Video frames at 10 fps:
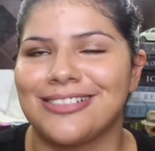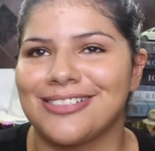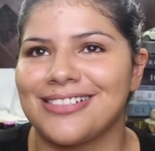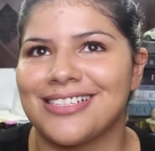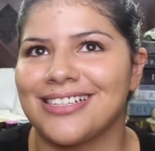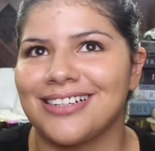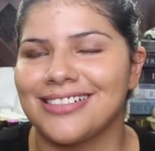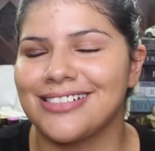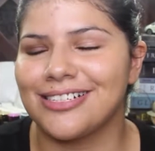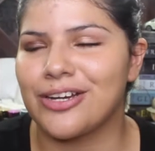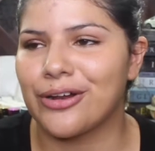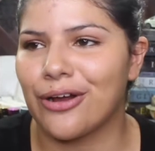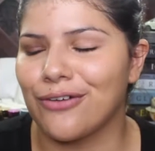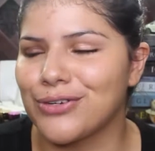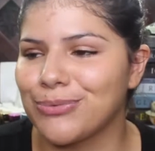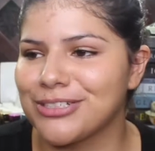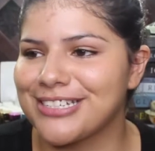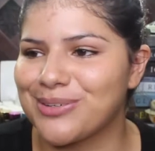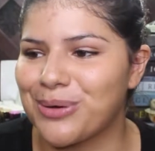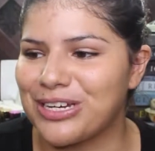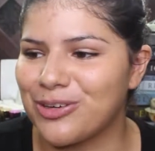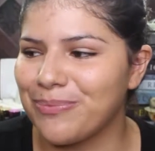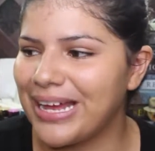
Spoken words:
just such an uncomfortable situation.